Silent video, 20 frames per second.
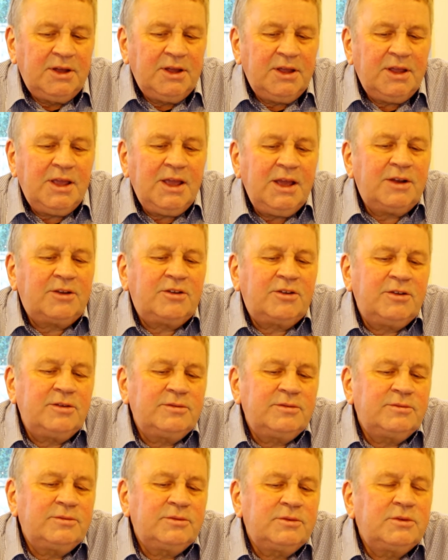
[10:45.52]
Yet,
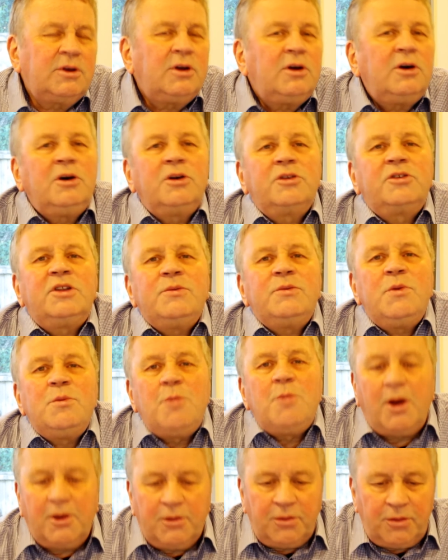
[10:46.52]
oddly we
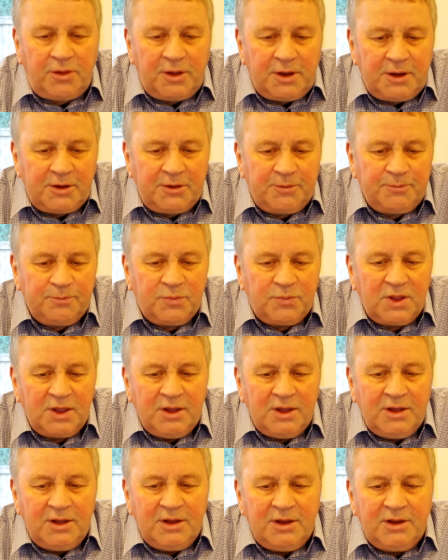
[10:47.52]
might think,
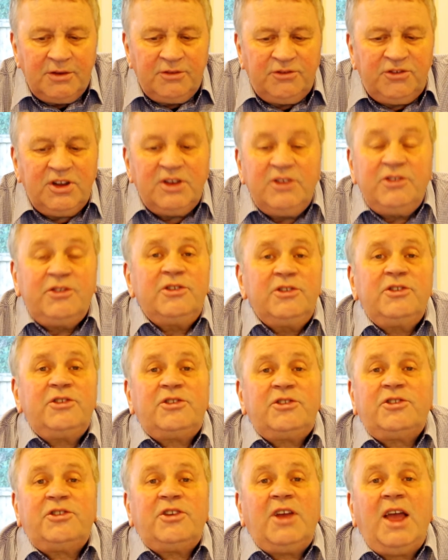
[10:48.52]

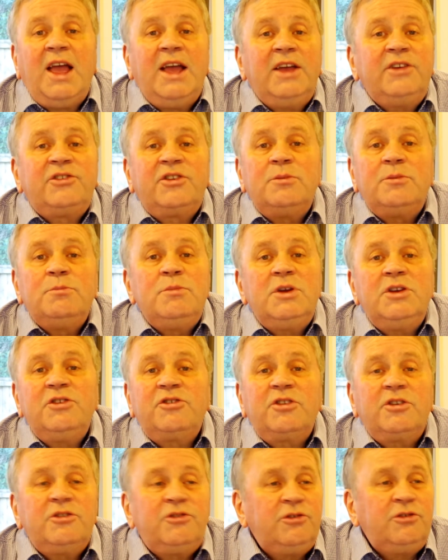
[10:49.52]
Jesus has a
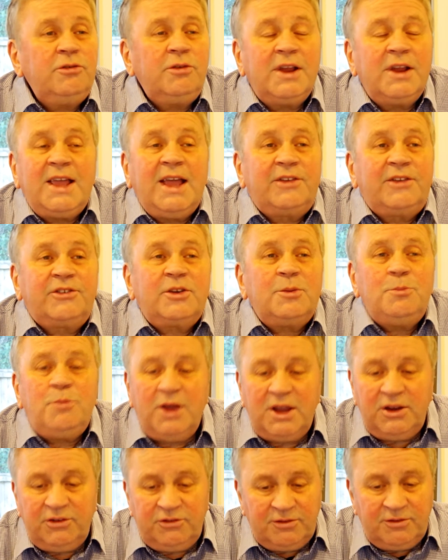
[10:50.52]
measure, surely he has
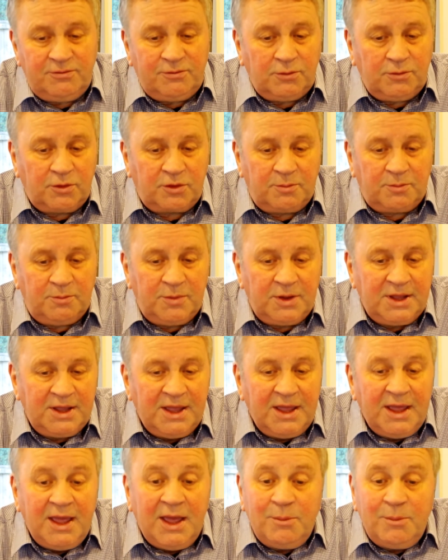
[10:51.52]
compassion for them.
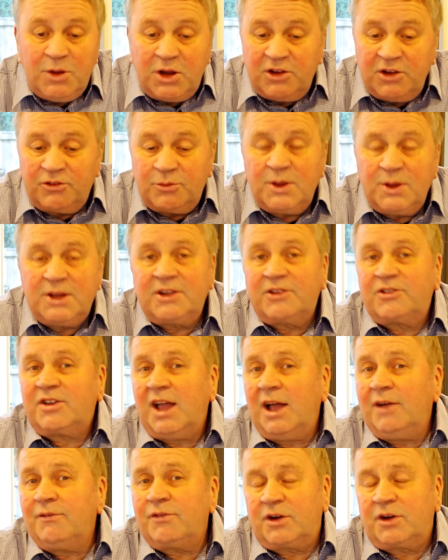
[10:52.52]
Because we
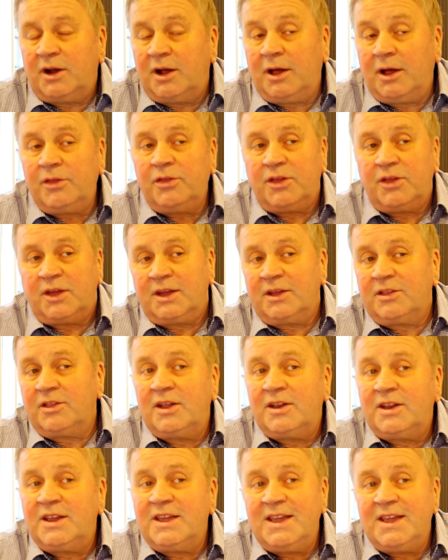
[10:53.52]
discover, I think,
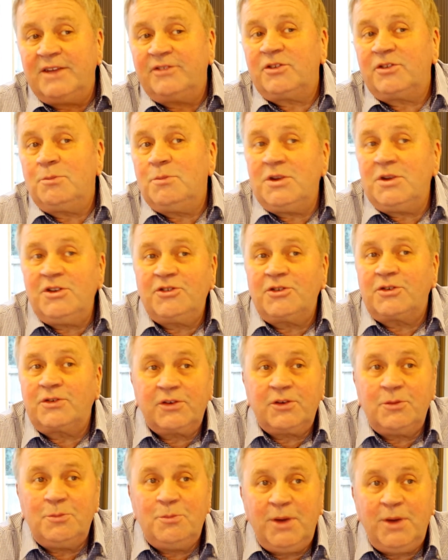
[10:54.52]
that he has a measure
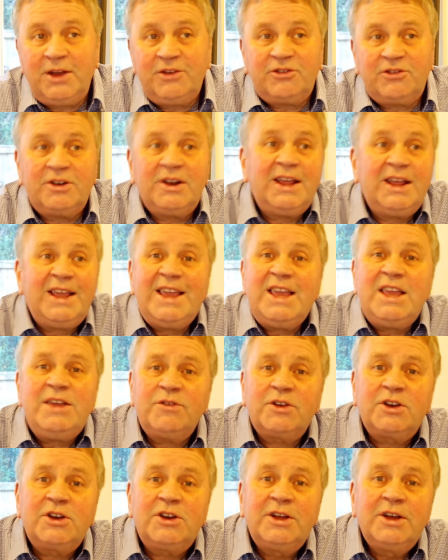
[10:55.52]
of compassion
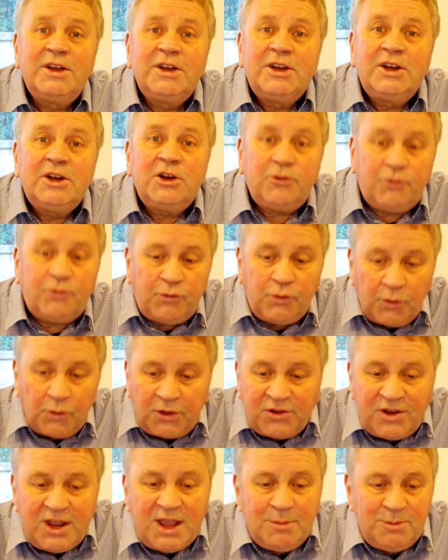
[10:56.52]
even for the
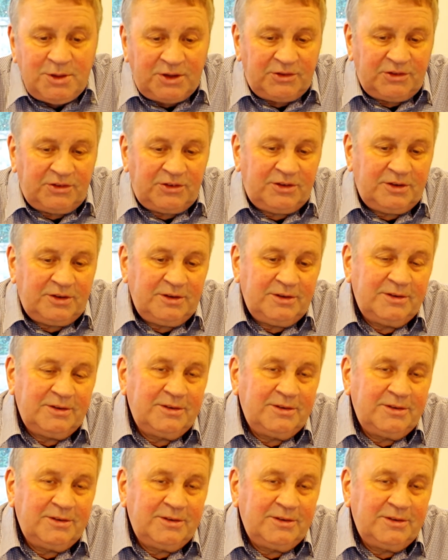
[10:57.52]
demons.